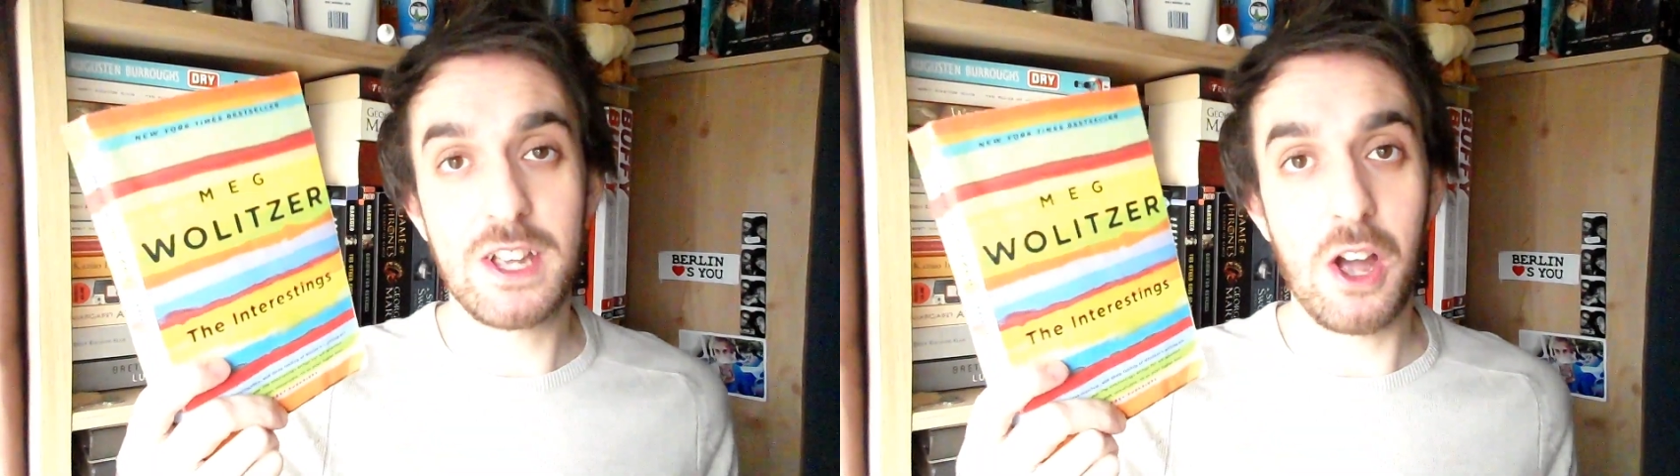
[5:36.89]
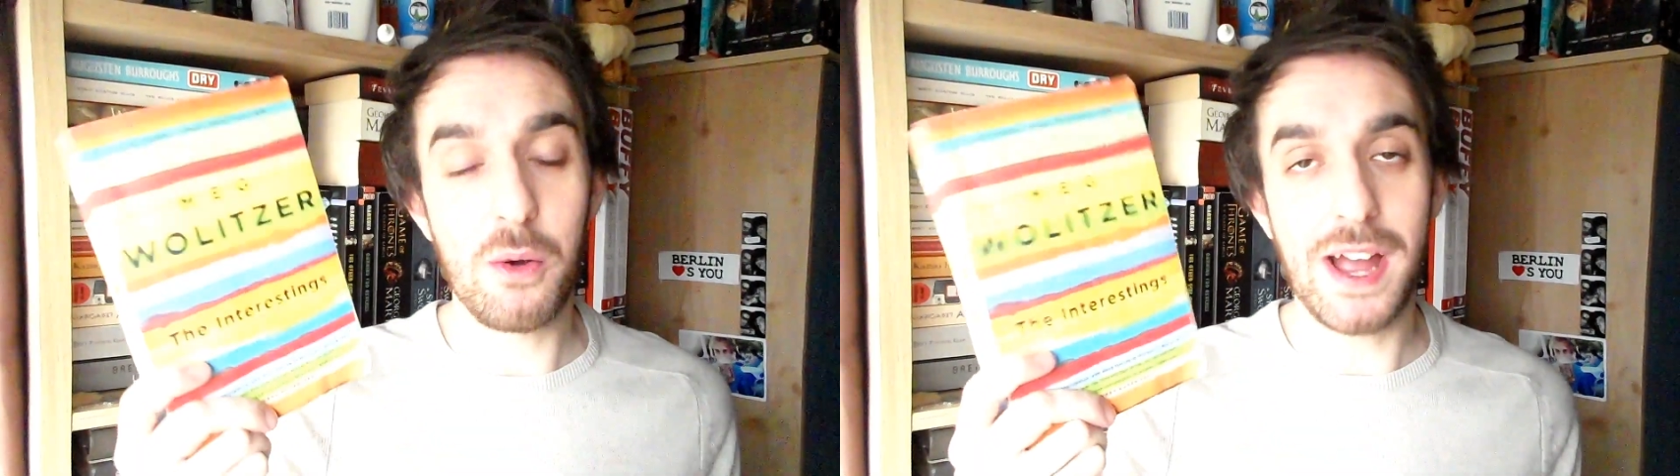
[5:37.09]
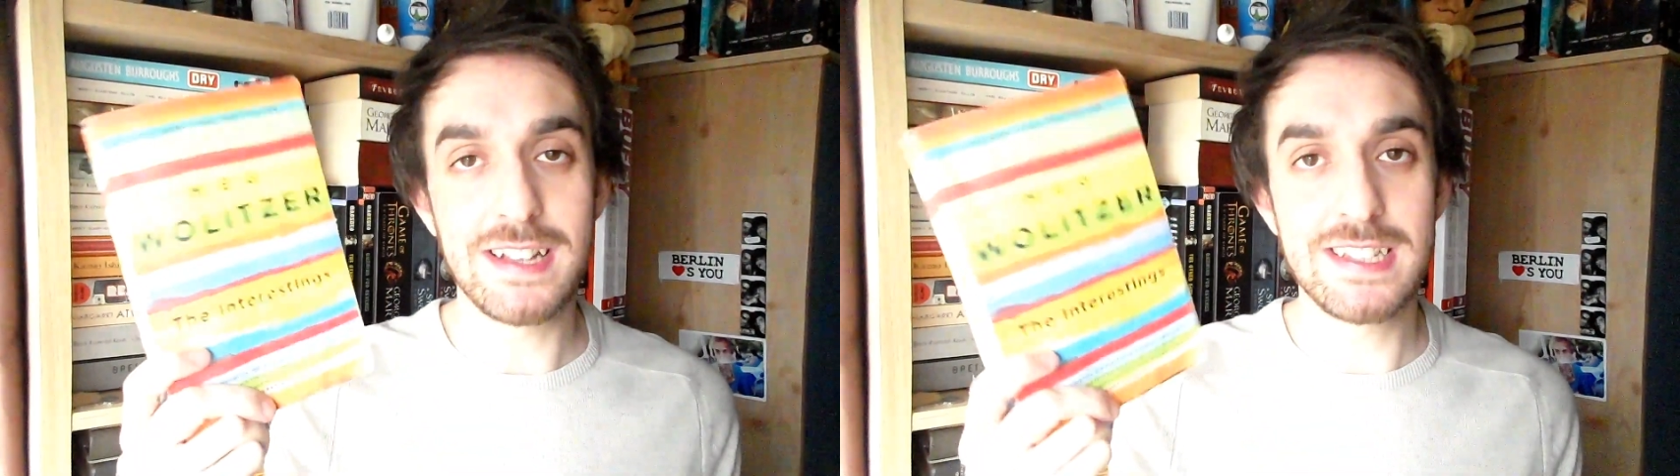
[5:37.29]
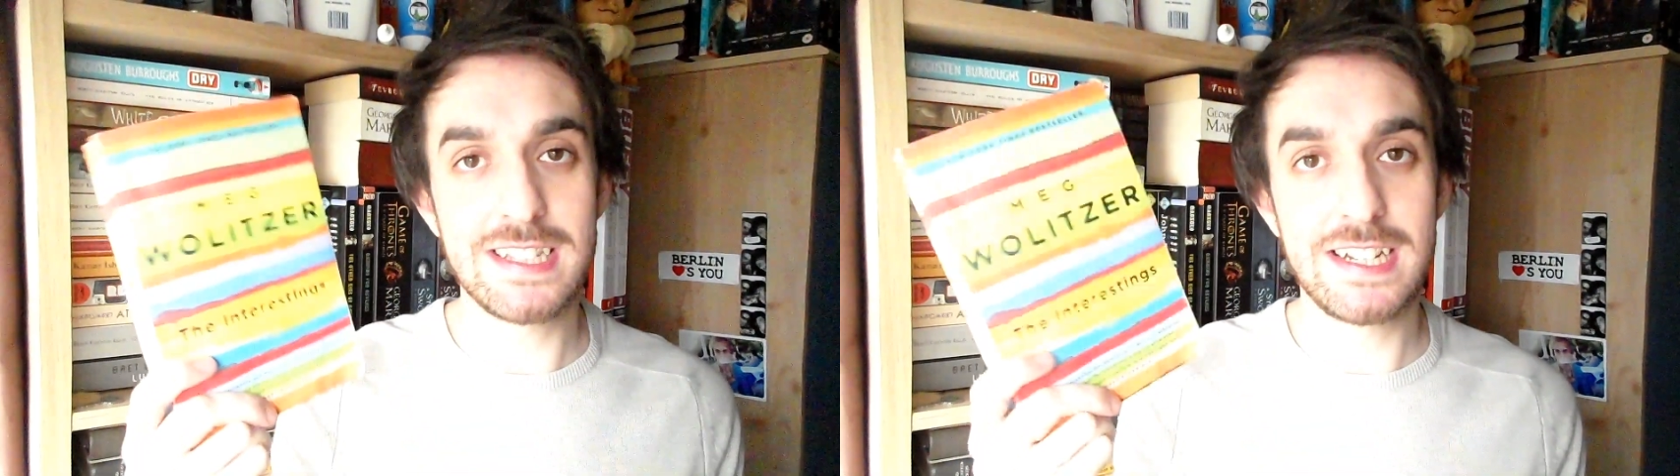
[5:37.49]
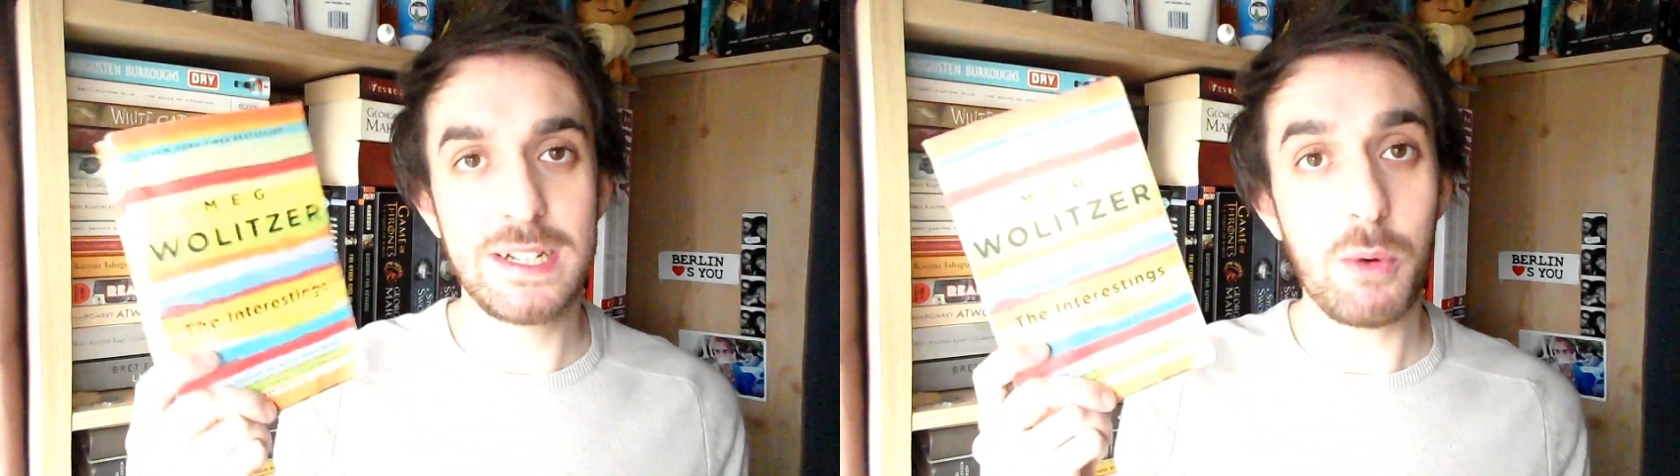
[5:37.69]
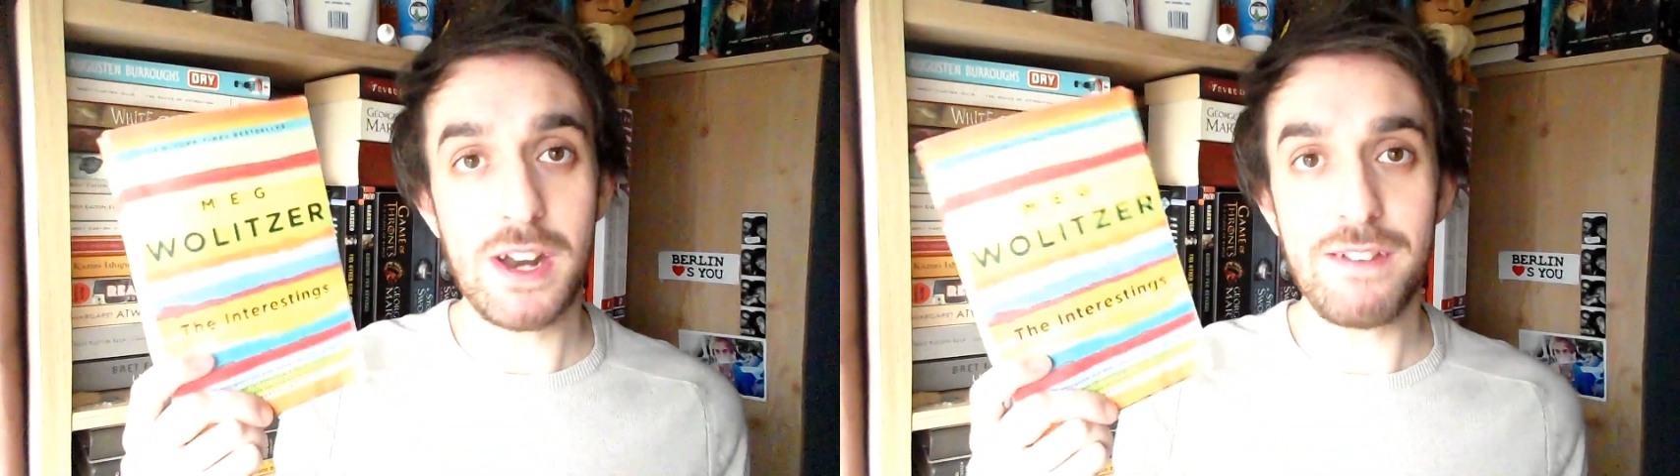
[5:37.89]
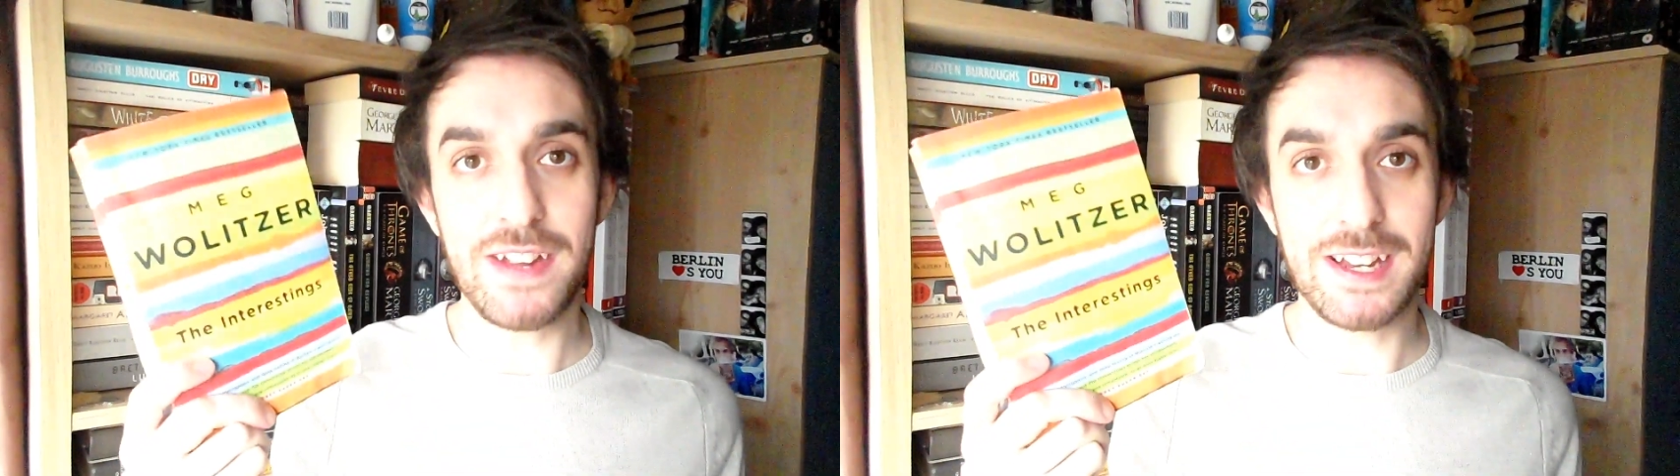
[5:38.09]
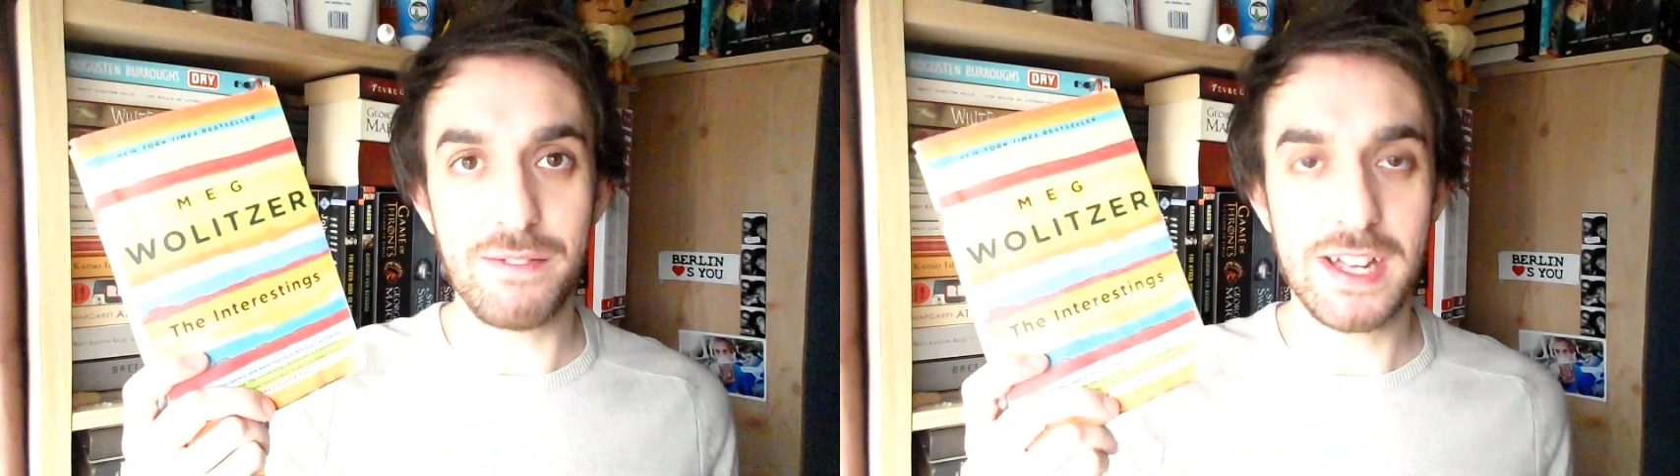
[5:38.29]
go and see what I think of